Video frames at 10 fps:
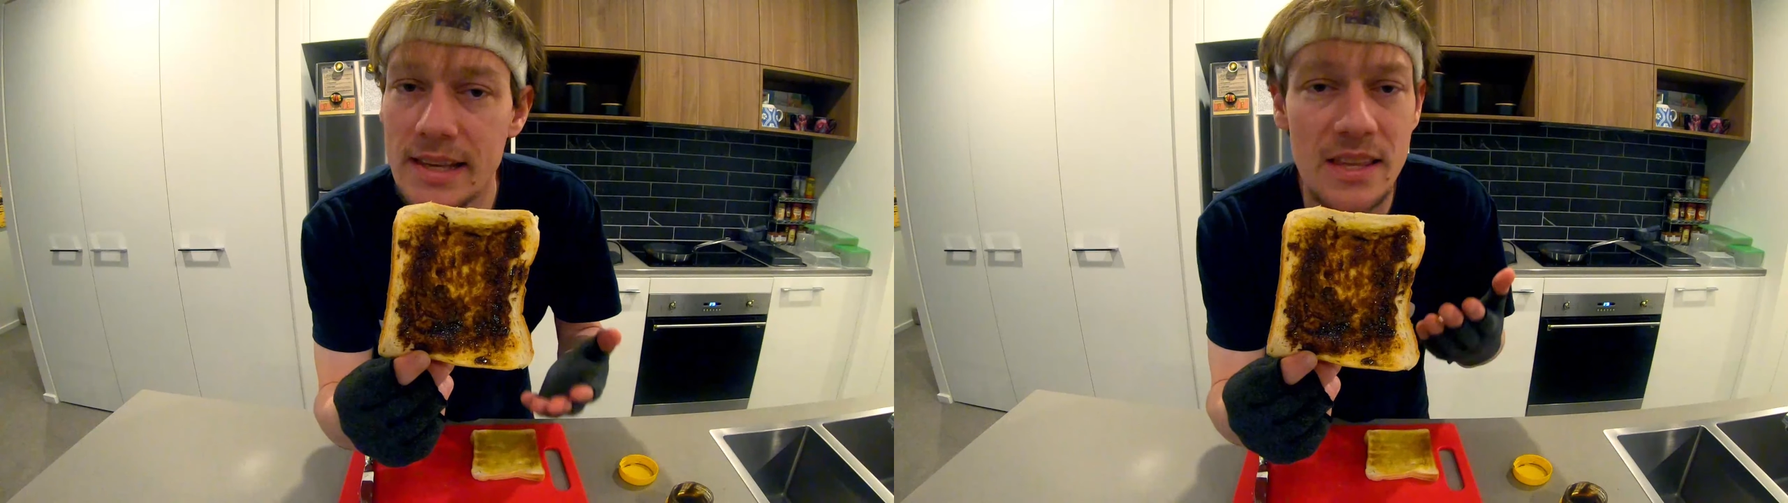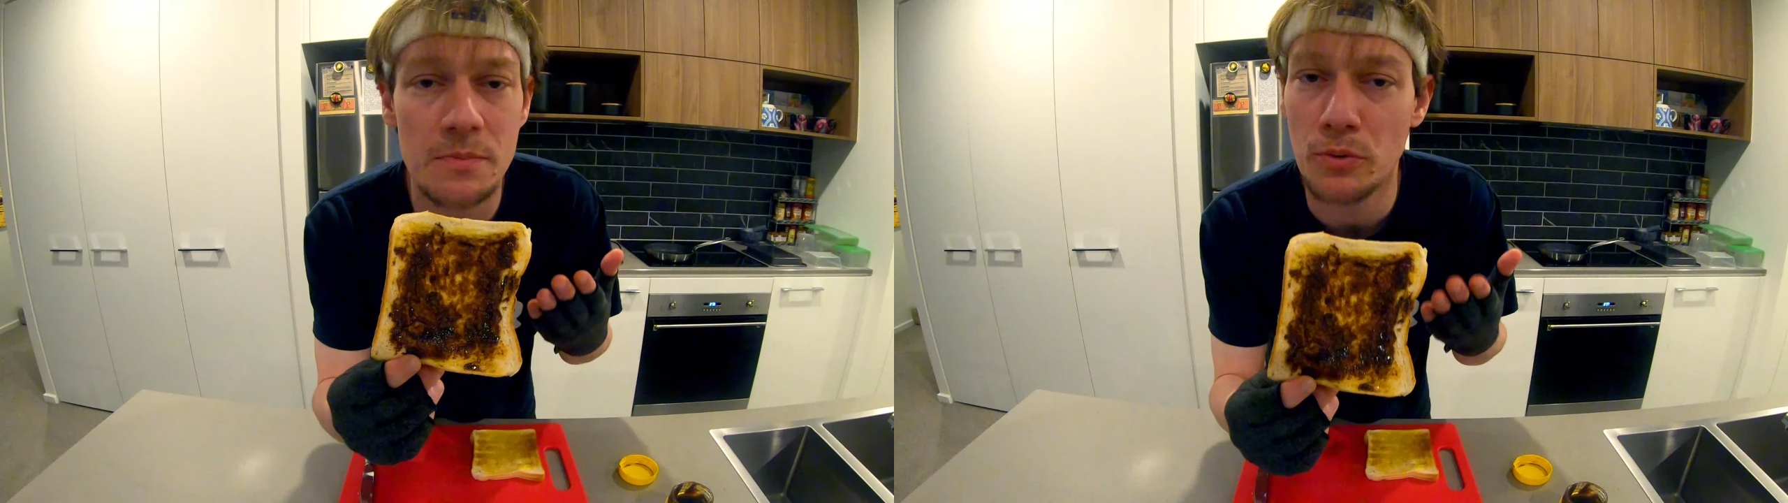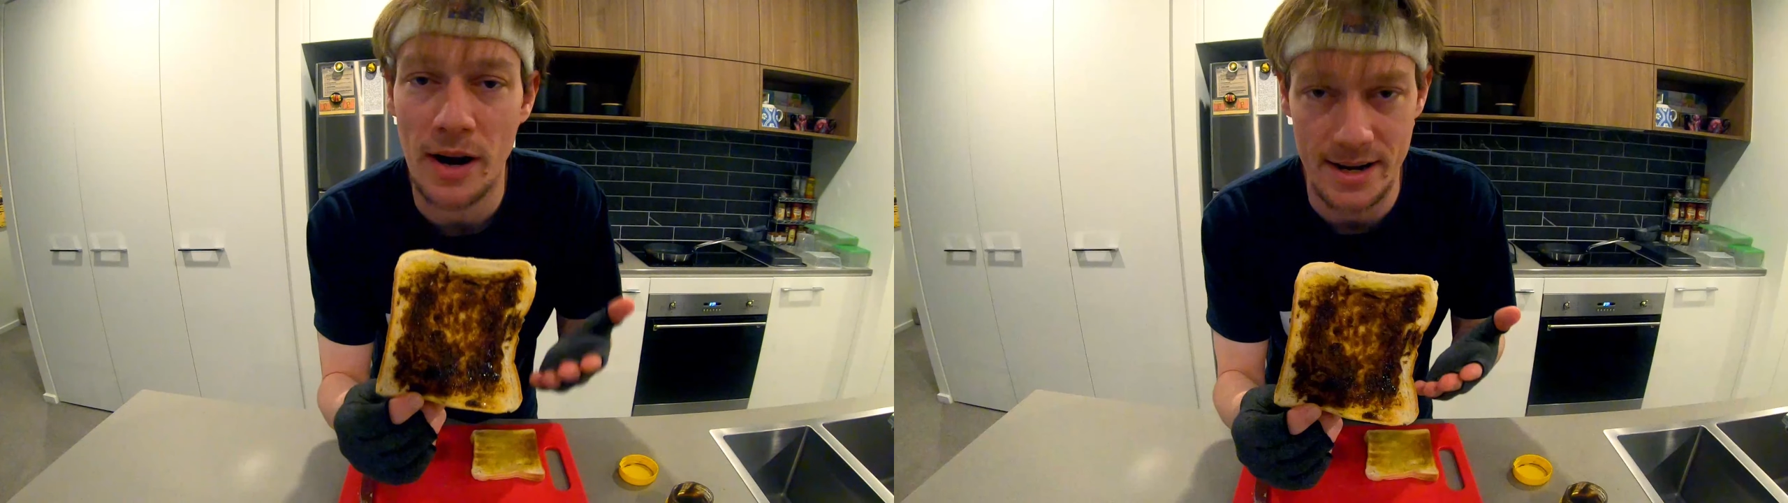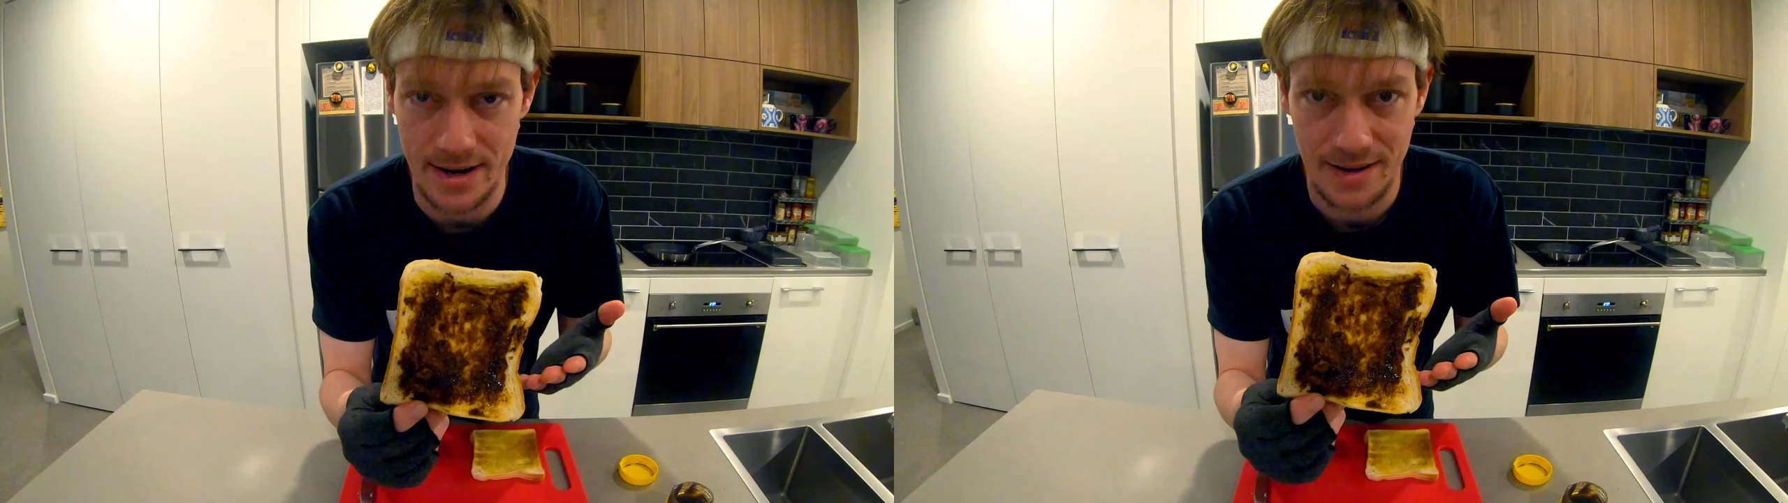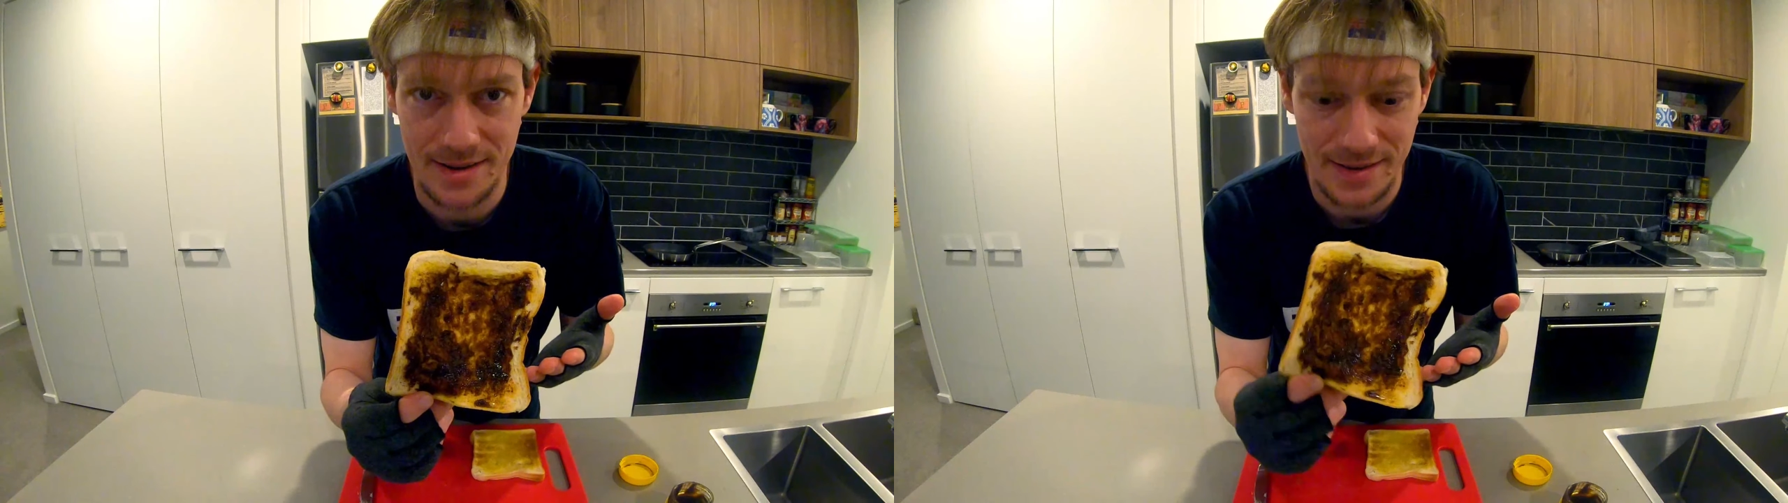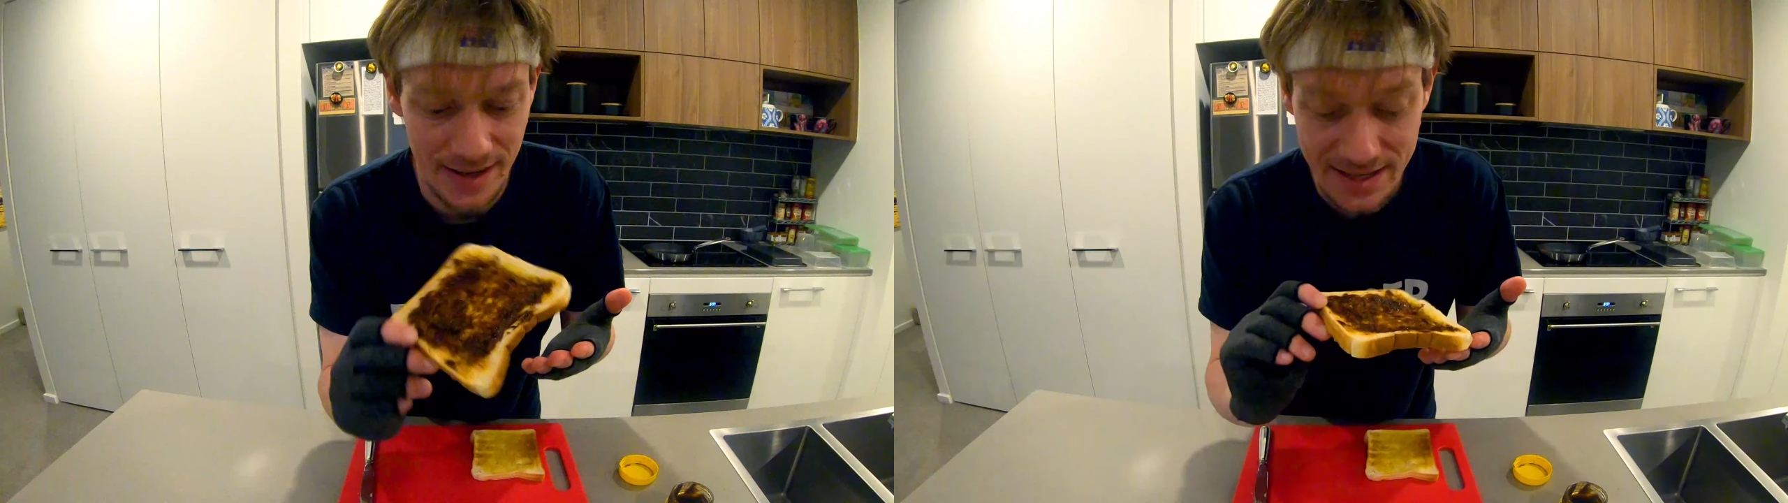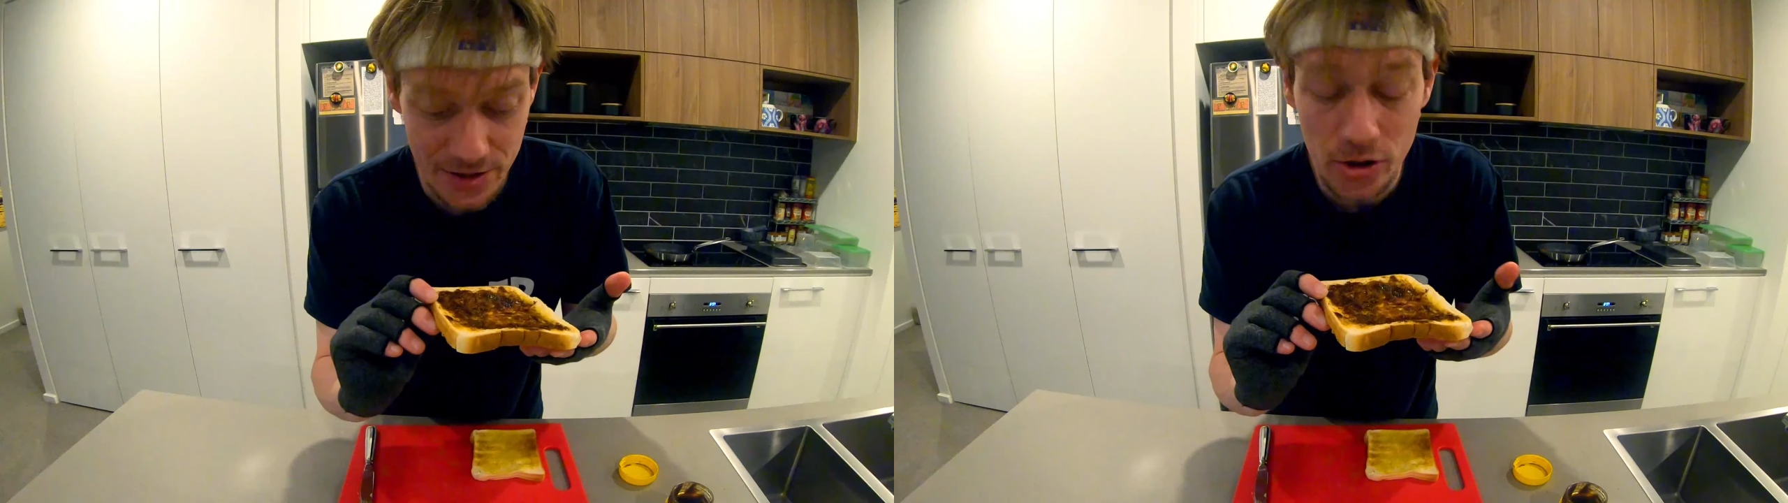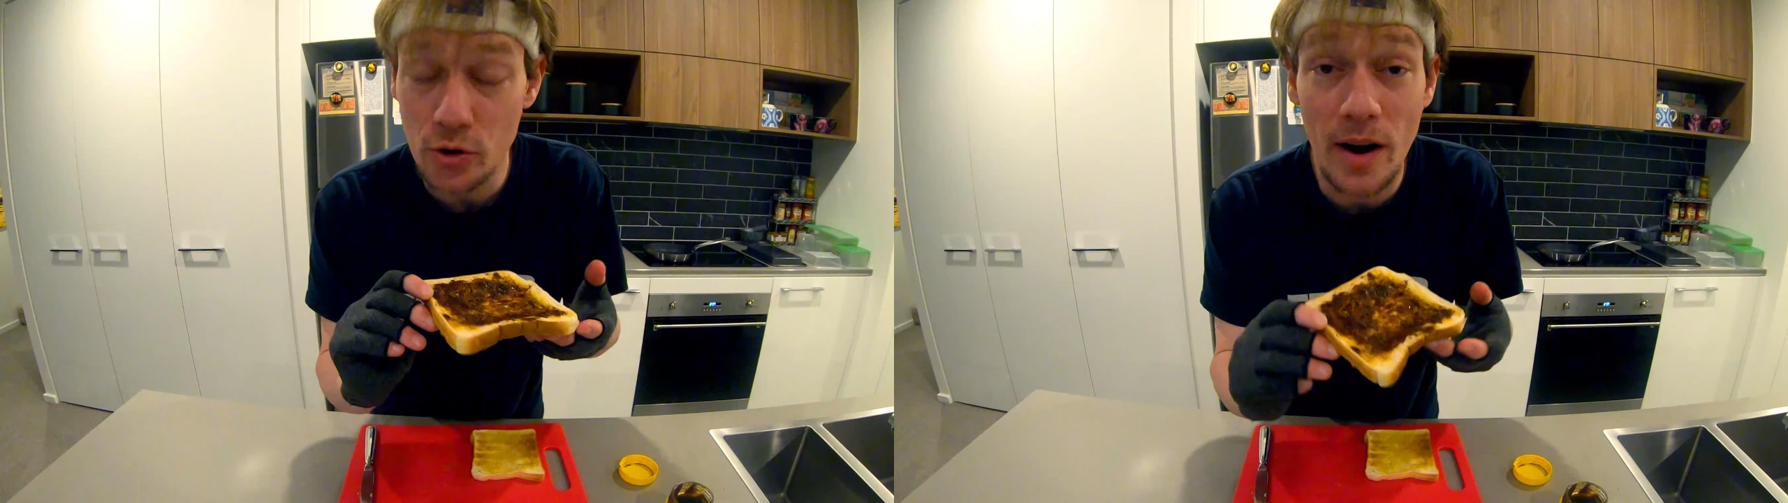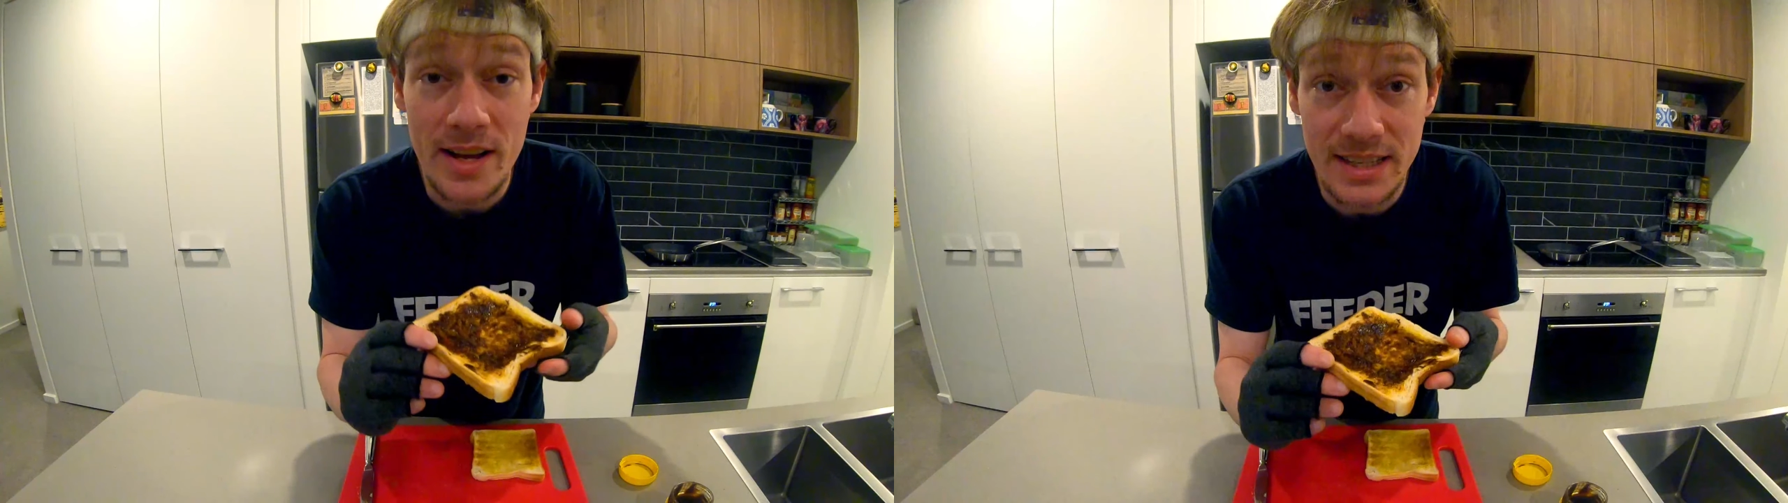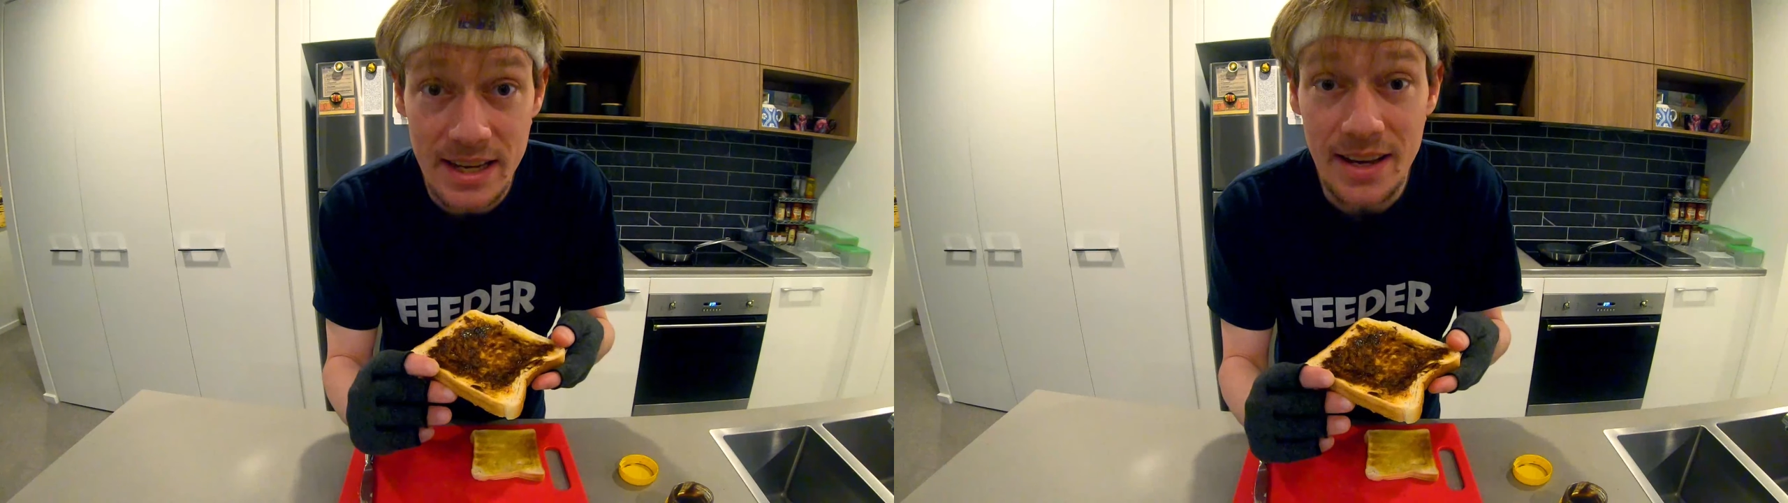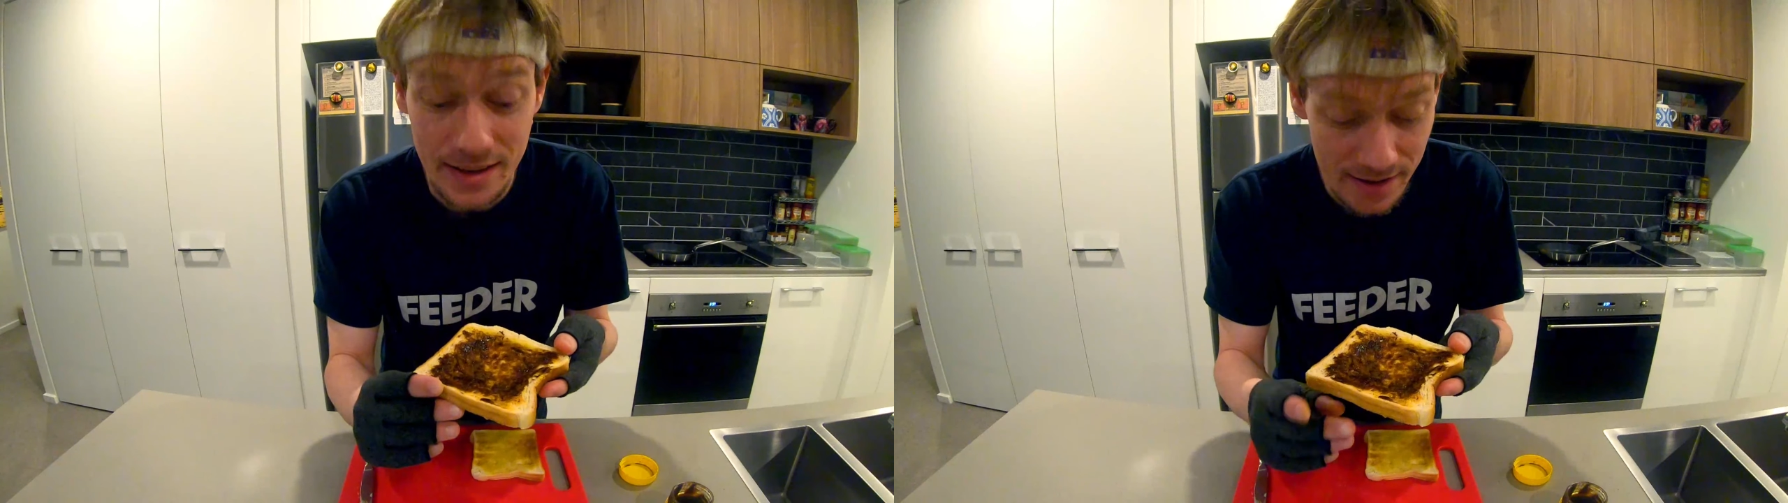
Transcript: spread. It's not crazy.